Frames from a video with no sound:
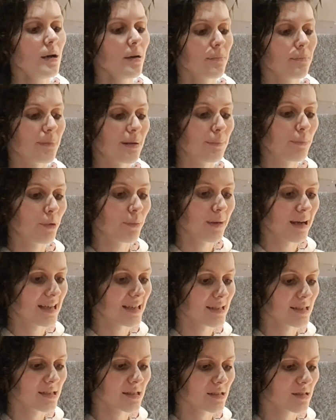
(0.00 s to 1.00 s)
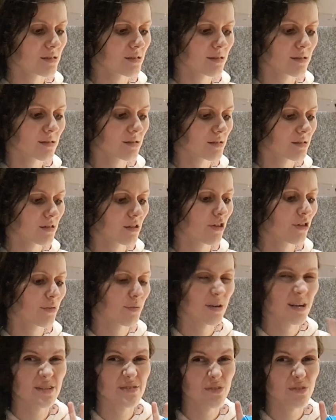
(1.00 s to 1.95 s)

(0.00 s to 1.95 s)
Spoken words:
My mum has 3 or